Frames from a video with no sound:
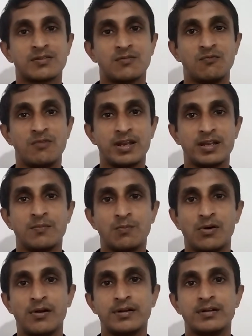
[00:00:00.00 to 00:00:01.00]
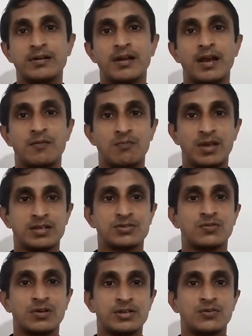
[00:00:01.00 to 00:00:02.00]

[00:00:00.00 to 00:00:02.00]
very important and make sure you